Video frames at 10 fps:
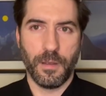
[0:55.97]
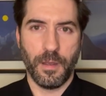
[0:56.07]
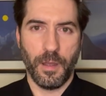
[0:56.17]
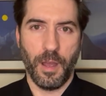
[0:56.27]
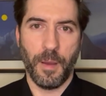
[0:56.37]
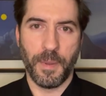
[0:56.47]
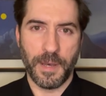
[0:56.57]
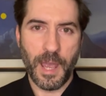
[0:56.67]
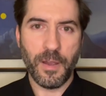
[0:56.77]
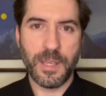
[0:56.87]
Uh, but
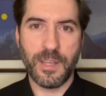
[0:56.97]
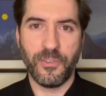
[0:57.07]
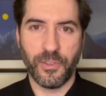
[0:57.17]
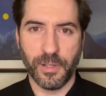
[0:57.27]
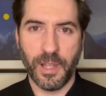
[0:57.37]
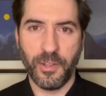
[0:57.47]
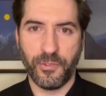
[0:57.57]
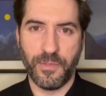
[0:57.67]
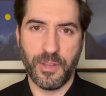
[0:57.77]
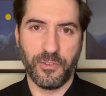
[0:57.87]
now here's the last
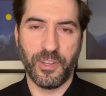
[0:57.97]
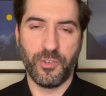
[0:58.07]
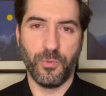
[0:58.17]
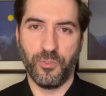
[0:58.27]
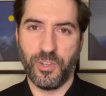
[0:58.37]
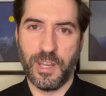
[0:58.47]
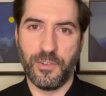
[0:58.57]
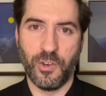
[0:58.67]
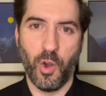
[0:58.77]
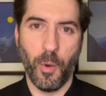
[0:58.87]
of the essentials you need
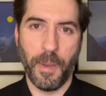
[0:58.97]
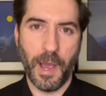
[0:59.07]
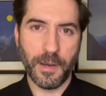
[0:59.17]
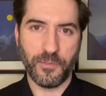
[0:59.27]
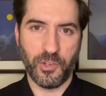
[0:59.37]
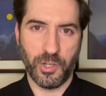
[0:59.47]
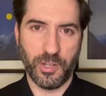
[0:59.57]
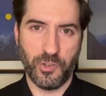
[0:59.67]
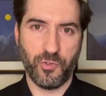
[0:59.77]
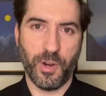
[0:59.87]
to know about to
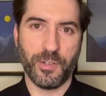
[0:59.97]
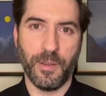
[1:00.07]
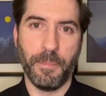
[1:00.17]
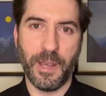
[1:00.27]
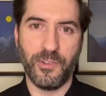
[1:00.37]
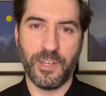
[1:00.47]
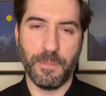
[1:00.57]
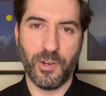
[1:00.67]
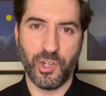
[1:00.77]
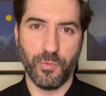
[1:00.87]
construct a basic
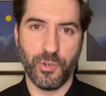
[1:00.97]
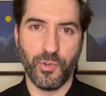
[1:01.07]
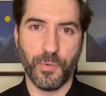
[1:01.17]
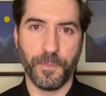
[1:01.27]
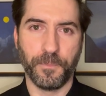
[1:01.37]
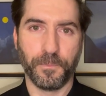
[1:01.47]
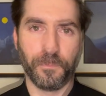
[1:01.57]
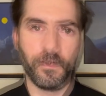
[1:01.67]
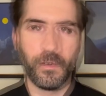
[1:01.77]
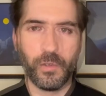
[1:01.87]
magic ritual.
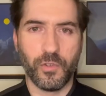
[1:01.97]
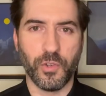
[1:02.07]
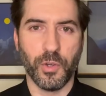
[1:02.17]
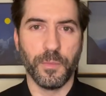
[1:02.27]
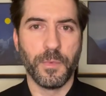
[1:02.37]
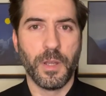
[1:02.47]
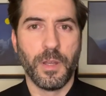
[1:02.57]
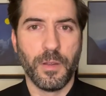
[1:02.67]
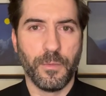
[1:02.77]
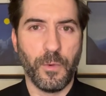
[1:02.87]
So
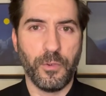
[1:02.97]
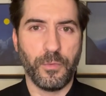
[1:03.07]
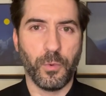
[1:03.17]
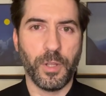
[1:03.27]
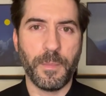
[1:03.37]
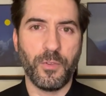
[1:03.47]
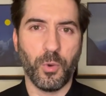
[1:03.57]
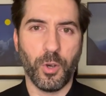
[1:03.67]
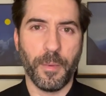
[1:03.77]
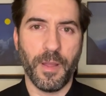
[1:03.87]
first of all, let me talk about